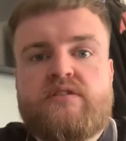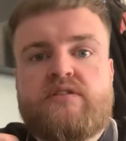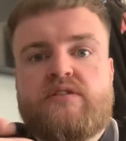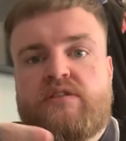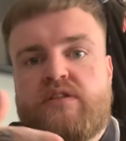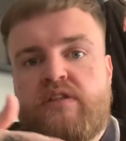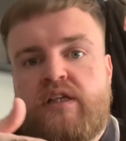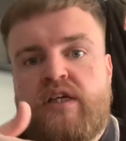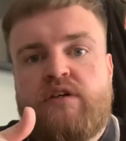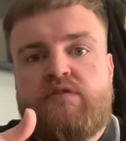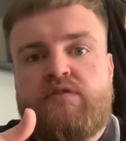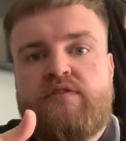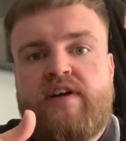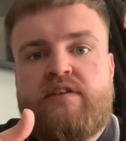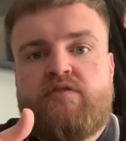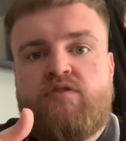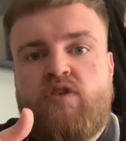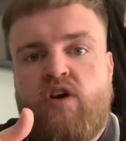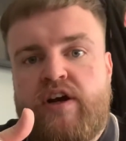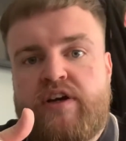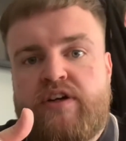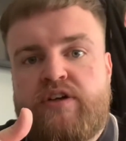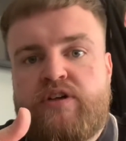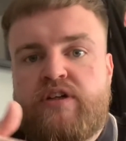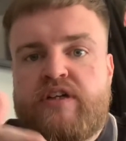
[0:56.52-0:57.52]
Little Red
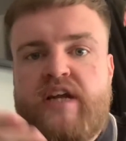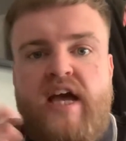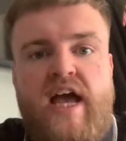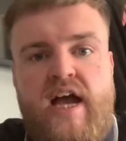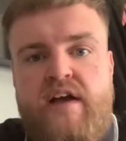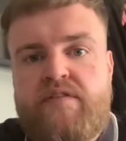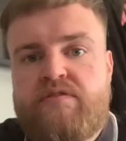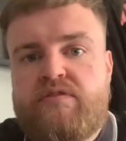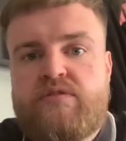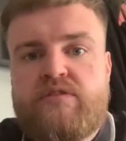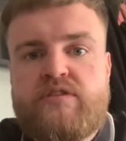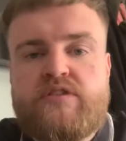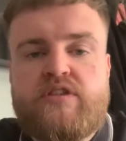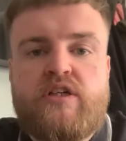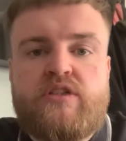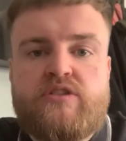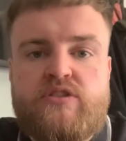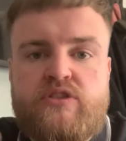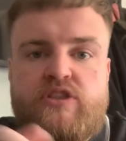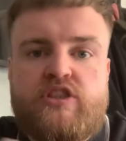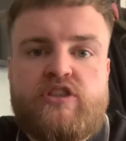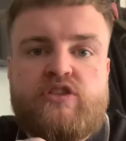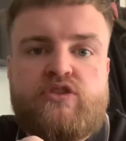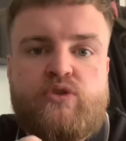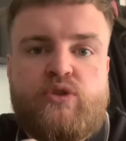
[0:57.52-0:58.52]
Riding Hood, everyone knows who
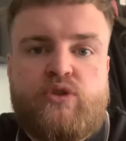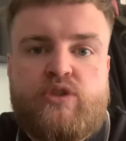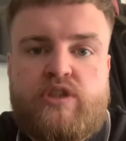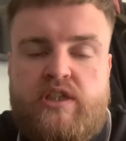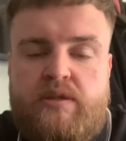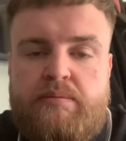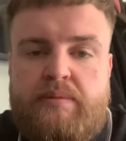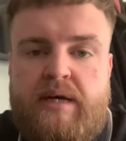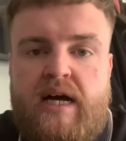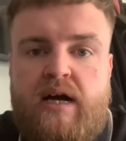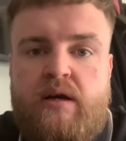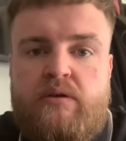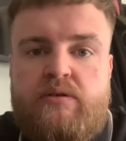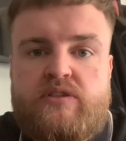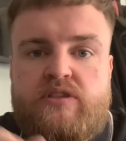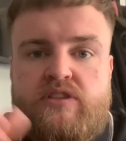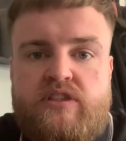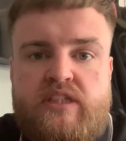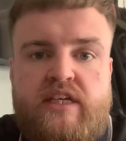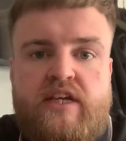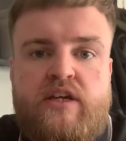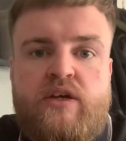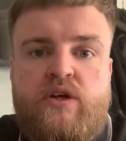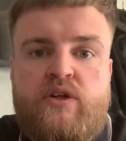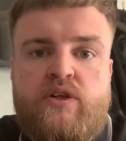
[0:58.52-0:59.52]
you're talking about. It's the
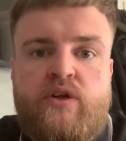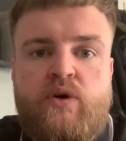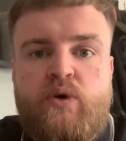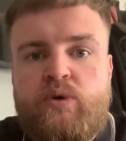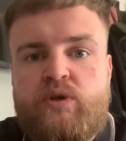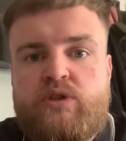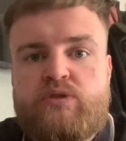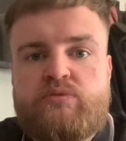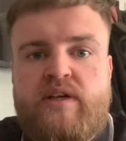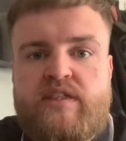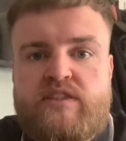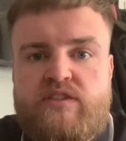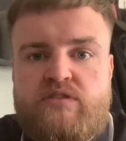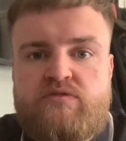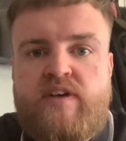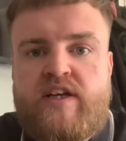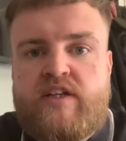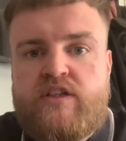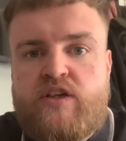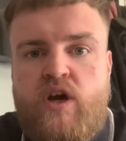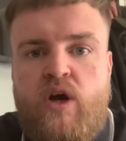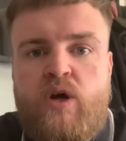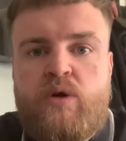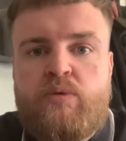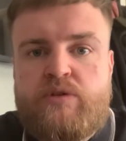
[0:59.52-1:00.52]
girl that always wears the red
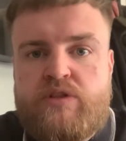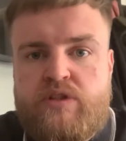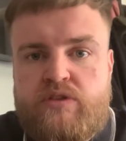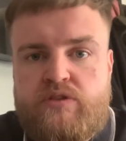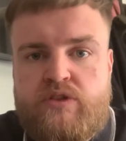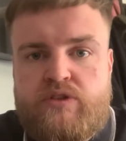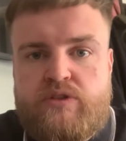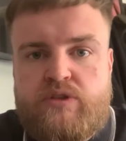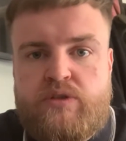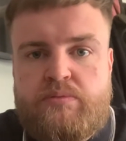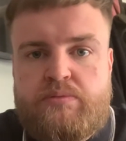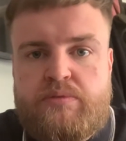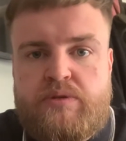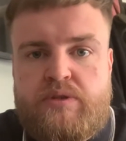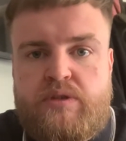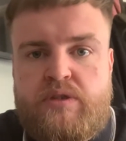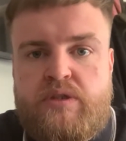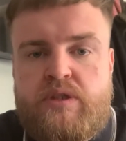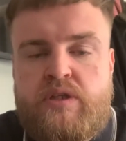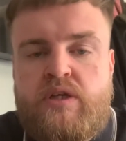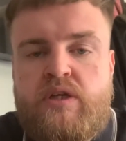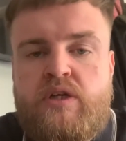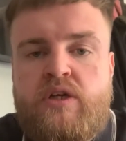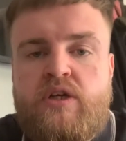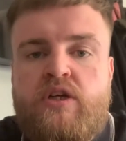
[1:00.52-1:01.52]
coat with the hood up.
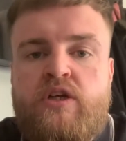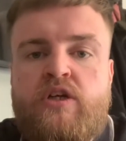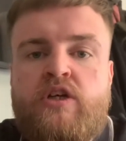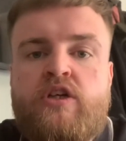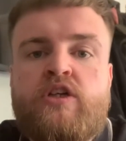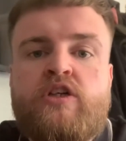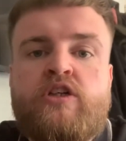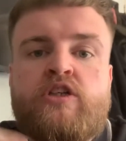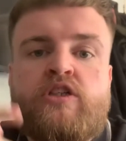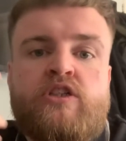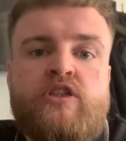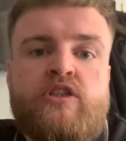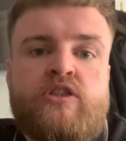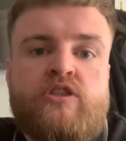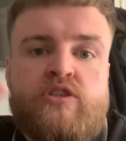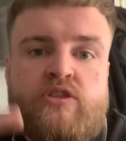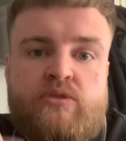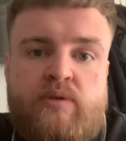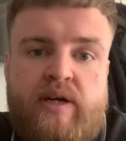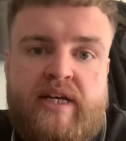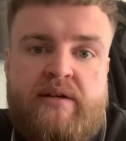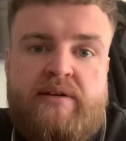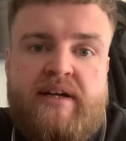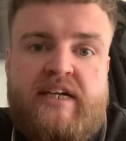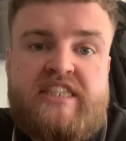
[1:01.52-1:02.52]
So
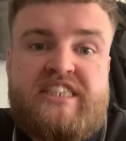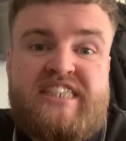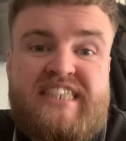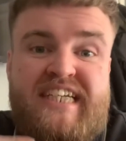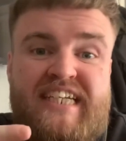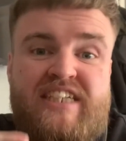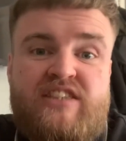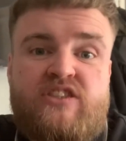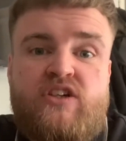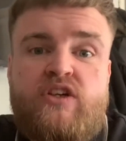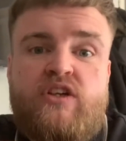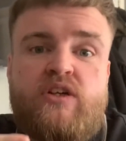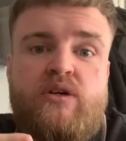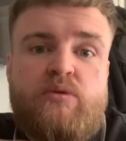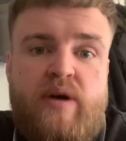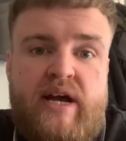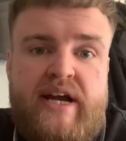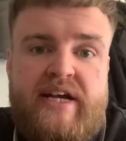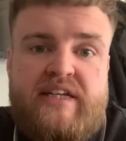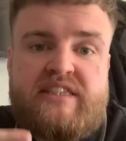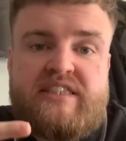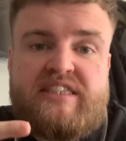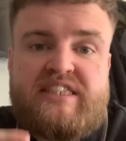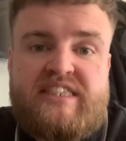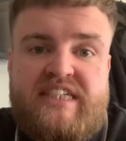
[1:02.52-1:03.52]
anyway, she's on her way
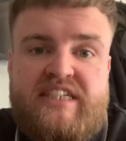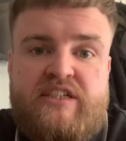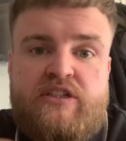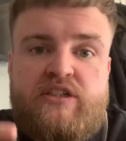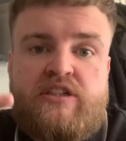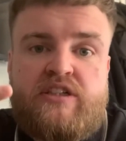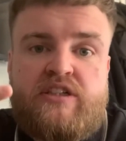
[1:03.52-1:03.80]
to see her